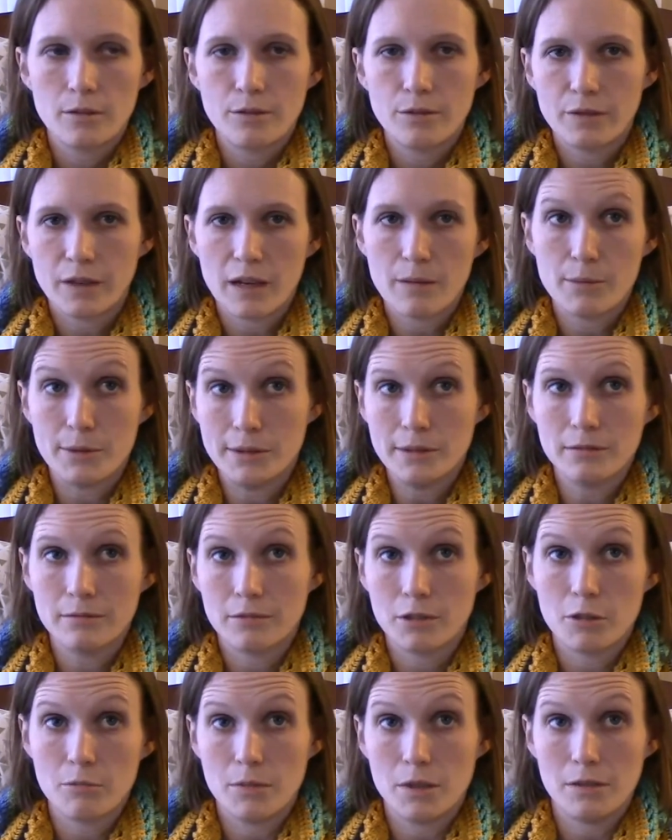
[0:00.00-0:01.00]
fiber
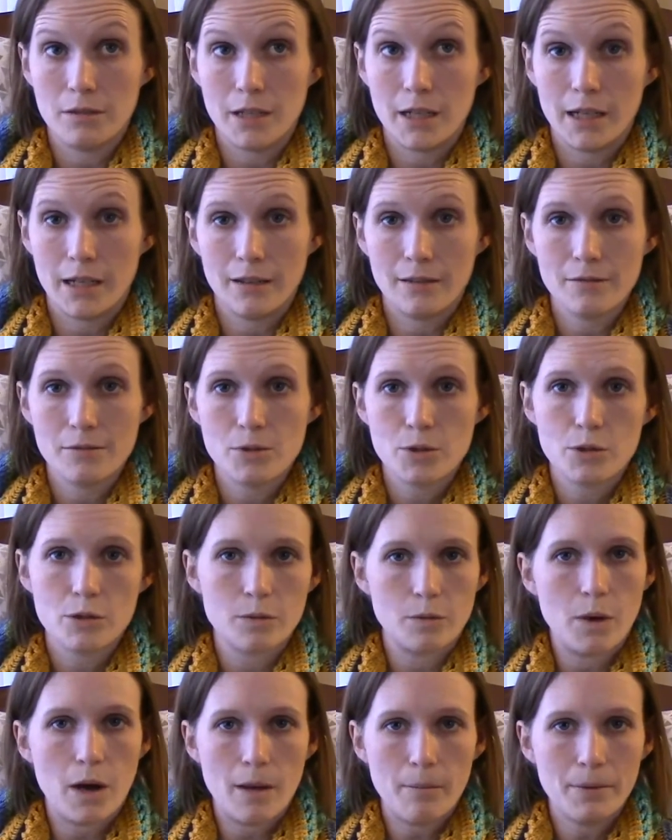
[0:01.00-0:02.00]
community
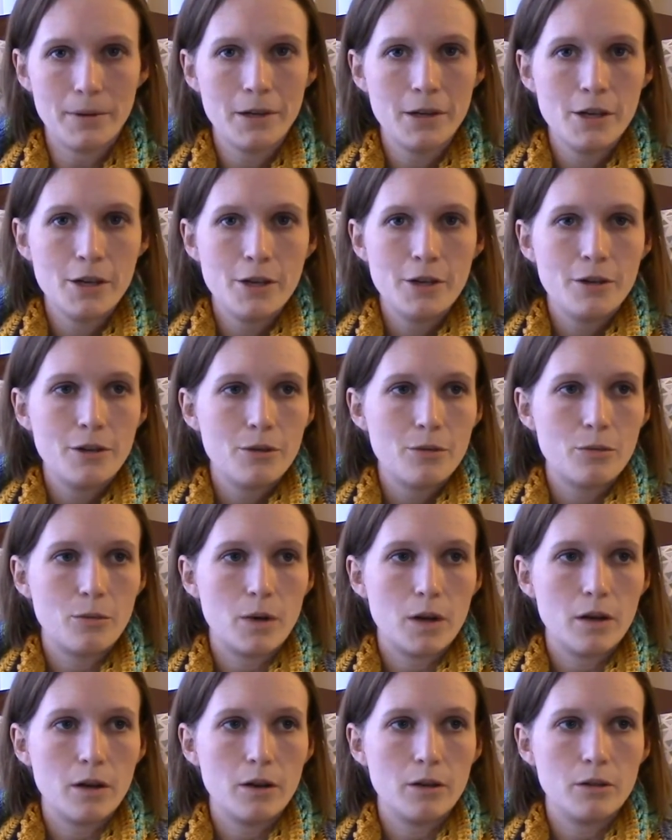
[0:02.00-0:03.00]
swap
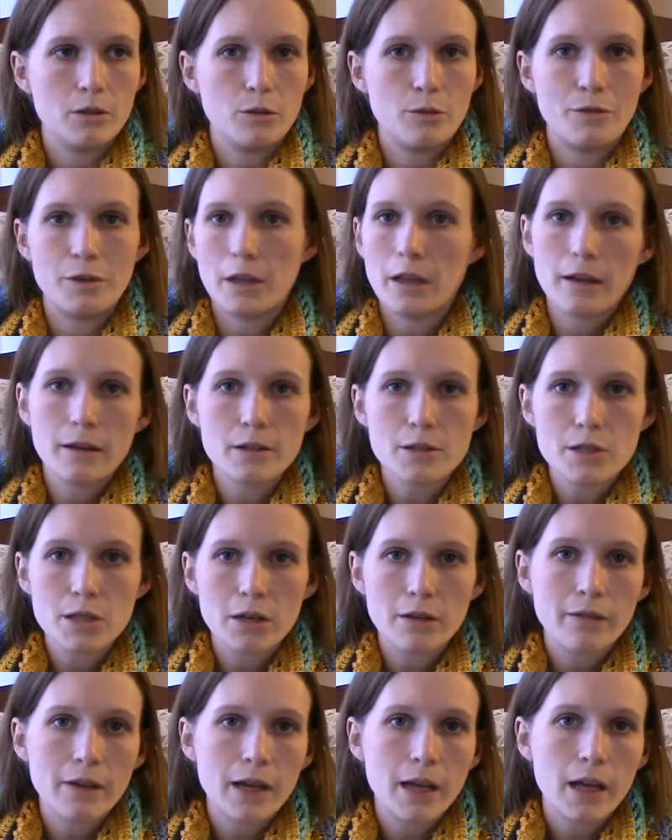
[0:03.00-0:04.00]
where you fill out a
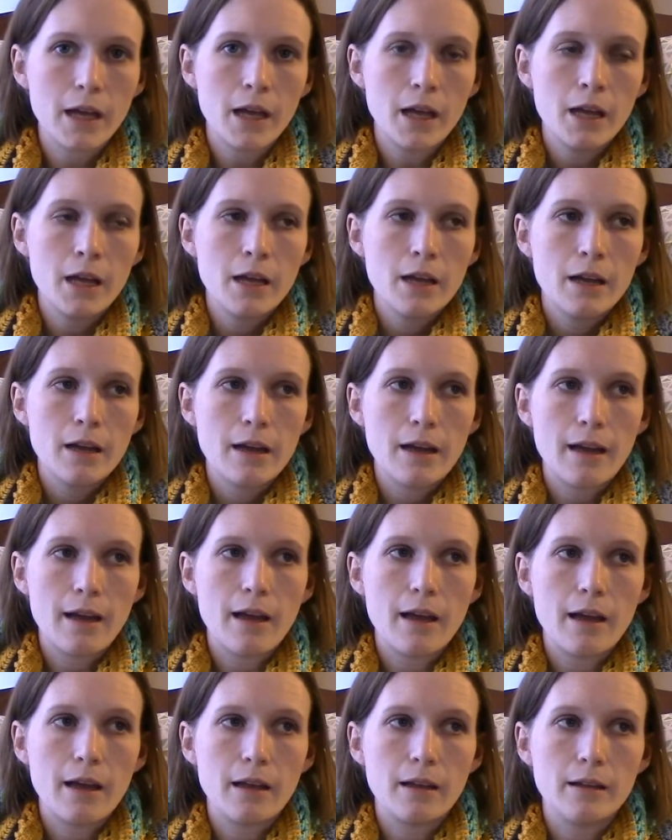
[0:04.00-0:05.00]
survey
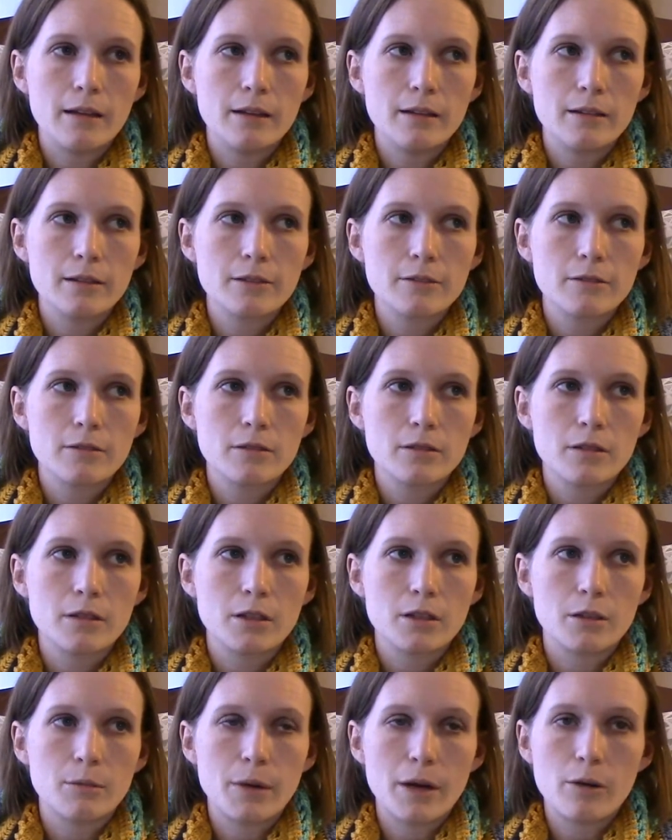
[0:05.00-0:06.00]
and
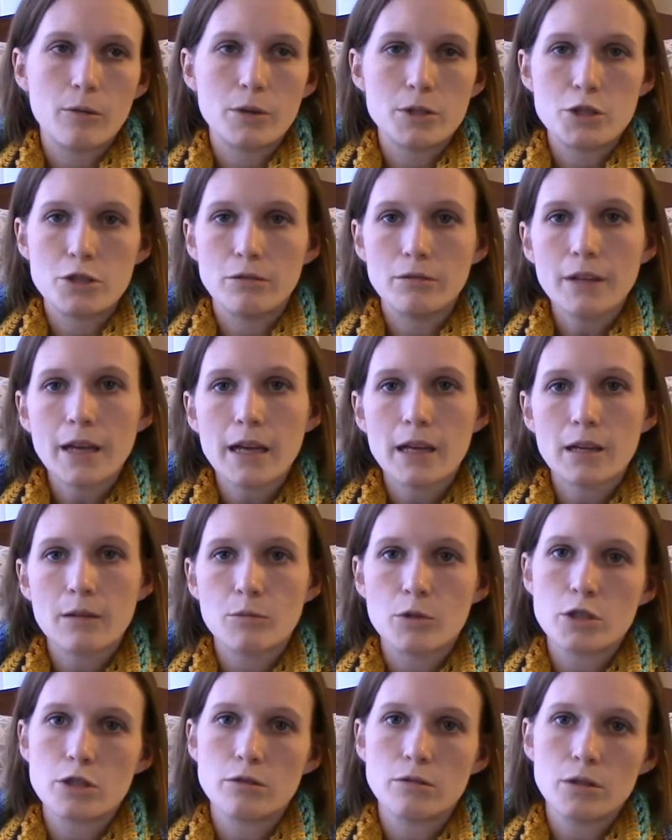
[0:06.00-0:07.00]
about what you like and
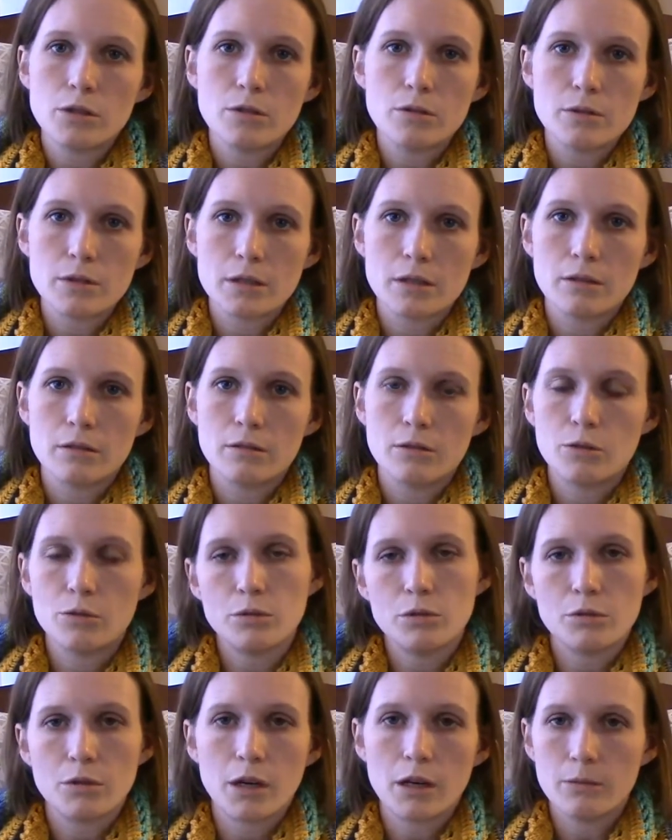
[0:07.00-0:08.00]
what you use and who
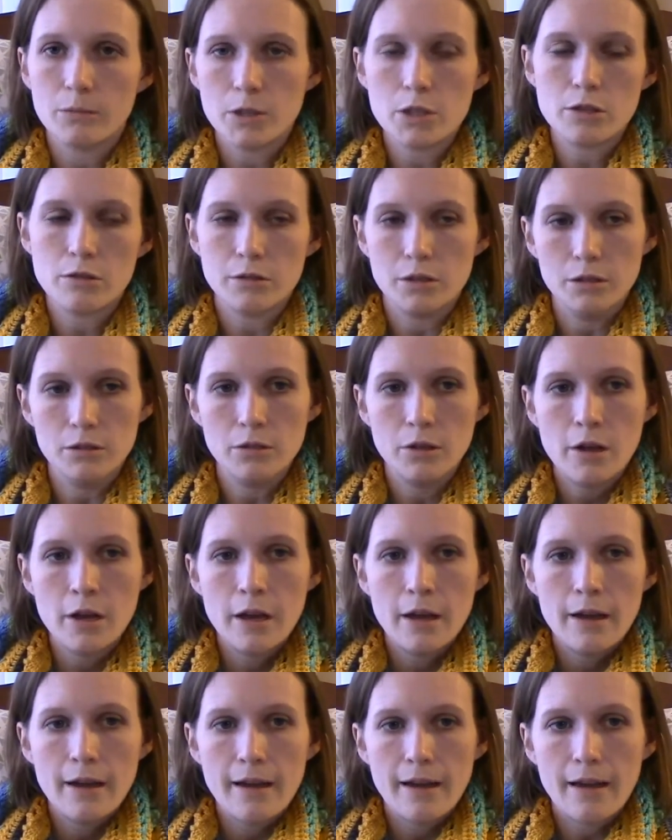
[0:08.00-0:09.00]
you are and what you do,
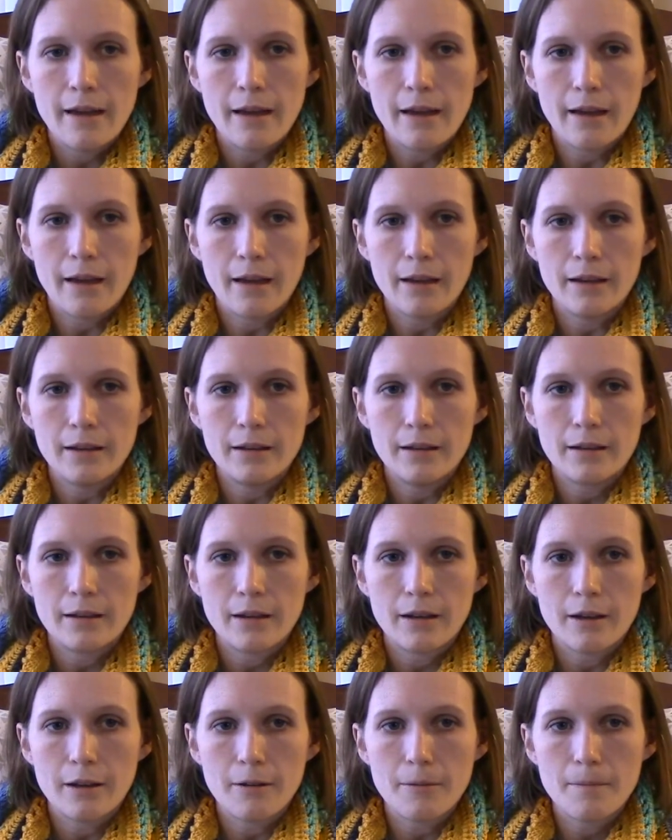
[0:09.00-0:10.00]
and
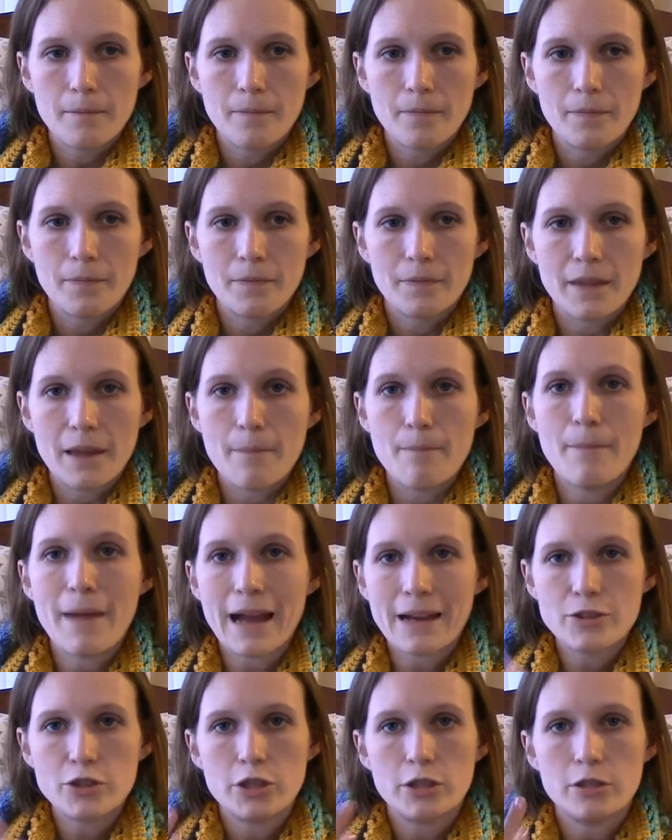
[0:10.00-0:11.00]
they
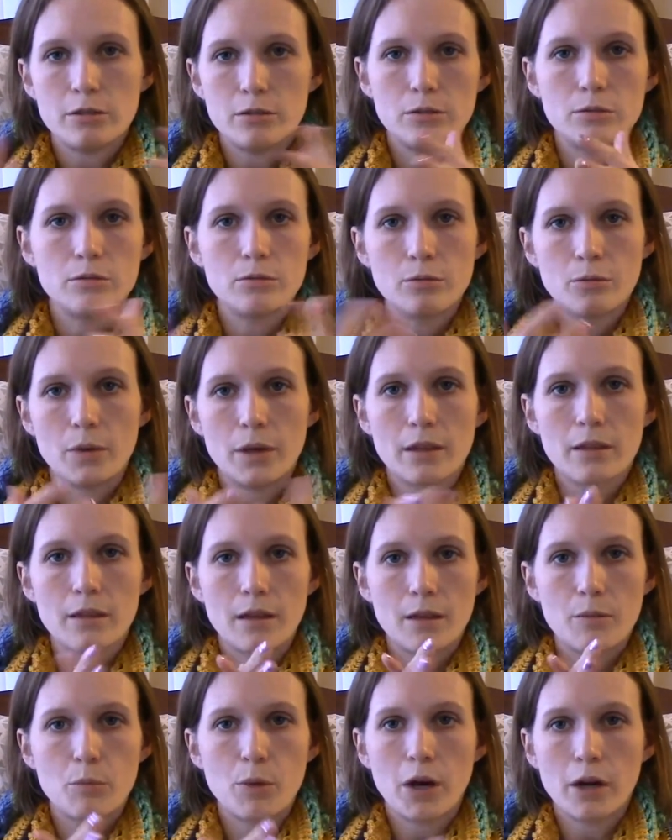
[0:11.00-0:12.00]
match you with
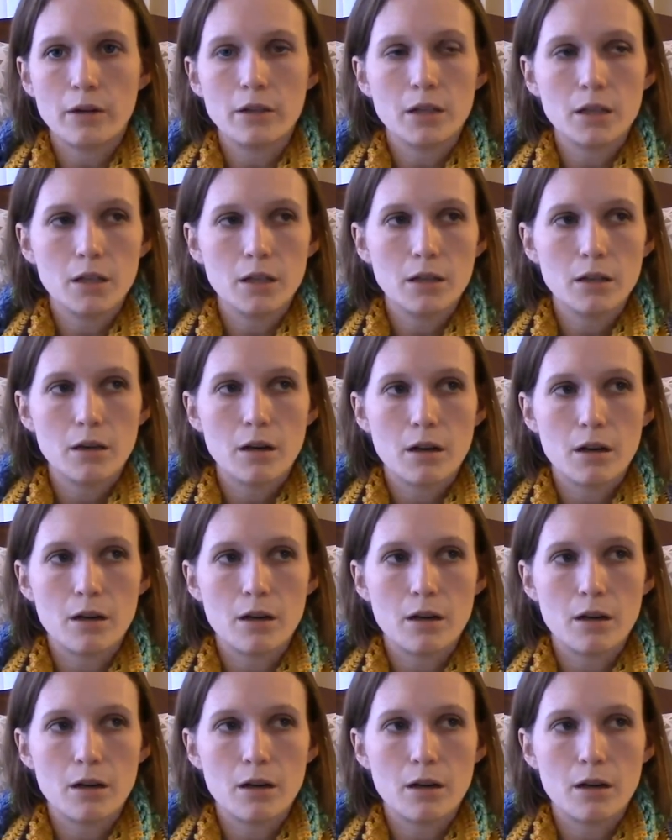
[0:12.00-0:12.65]
a partner,